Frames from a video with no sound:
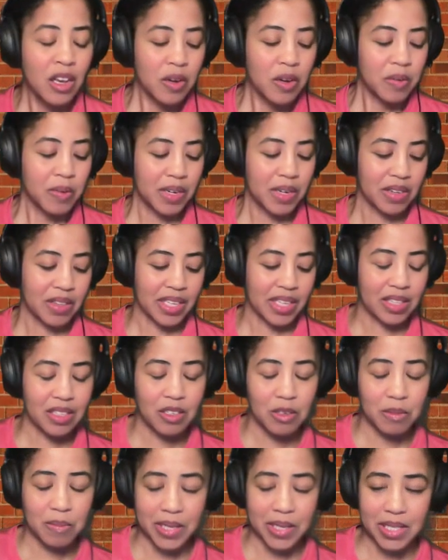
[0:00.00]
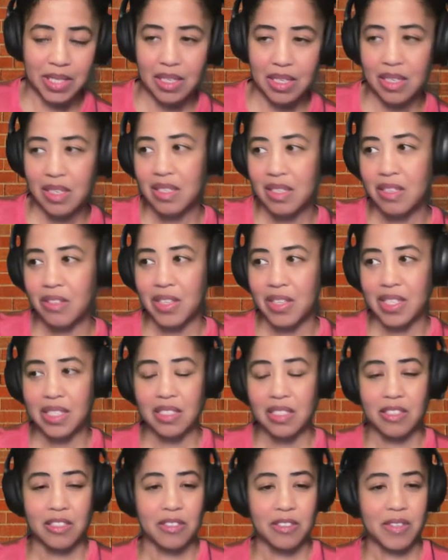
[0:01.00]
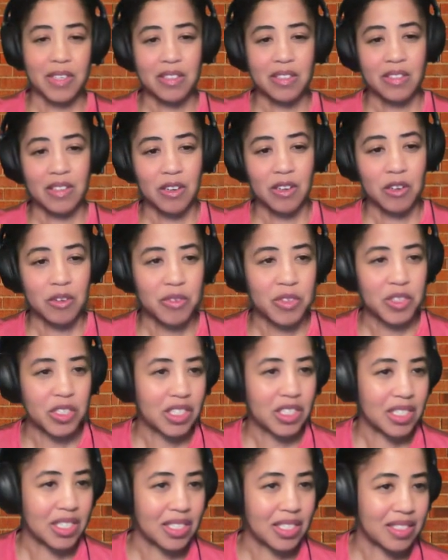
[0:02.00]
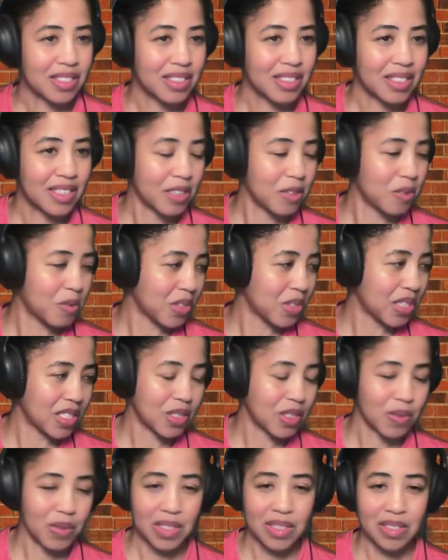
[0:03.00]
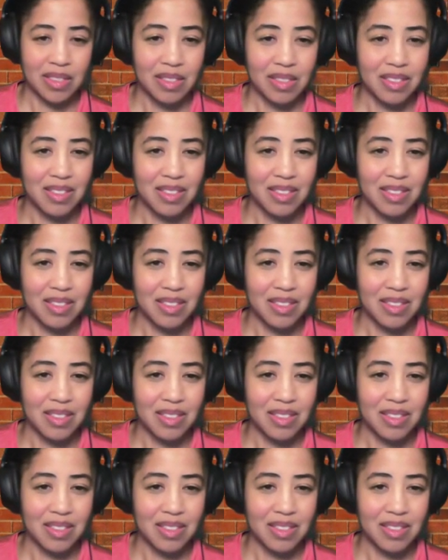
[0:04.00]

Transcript: we don't like the new Brenda. No, thank you. I don't know if we're gonna stick with this one.